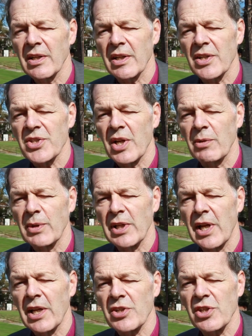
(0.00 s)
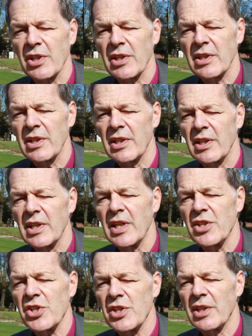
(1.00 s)
Selwyn Lecture
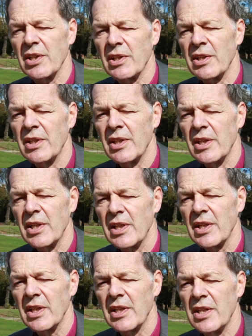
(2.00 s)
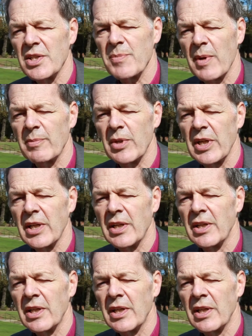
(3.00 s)
each year in his memory,